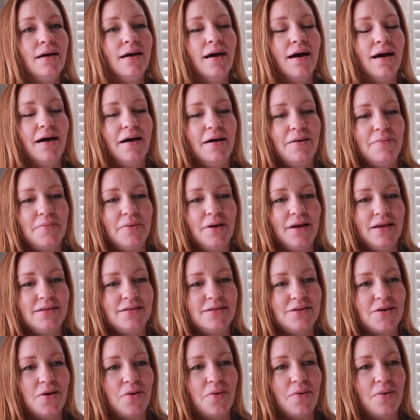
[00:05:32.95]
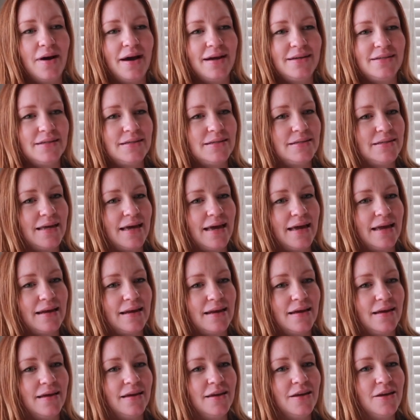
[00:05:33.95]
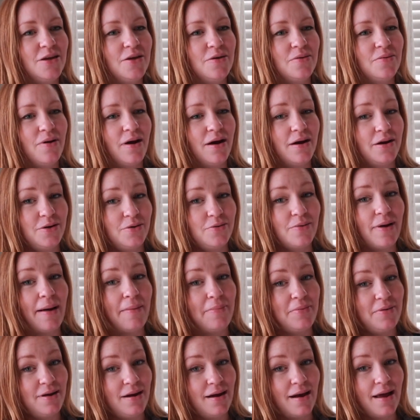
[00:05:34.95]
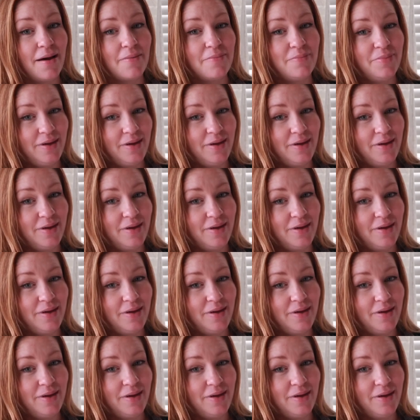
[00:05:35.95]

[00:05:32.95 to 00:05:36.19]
And so I just said, are you wrapping it up?